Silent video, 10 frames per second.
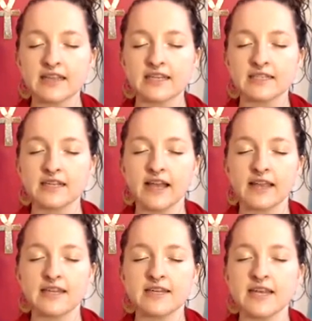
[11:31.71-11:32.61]
this at
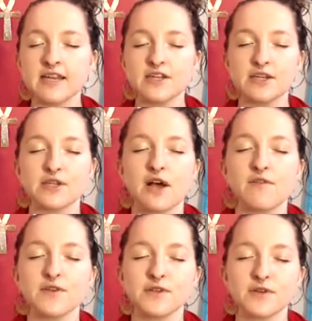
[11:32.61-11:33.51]
like the dentist's
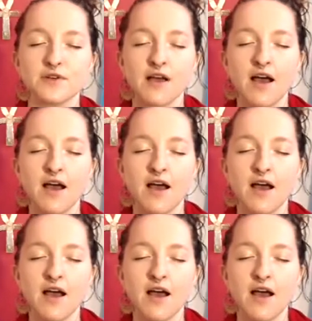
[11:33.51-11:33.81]
office, or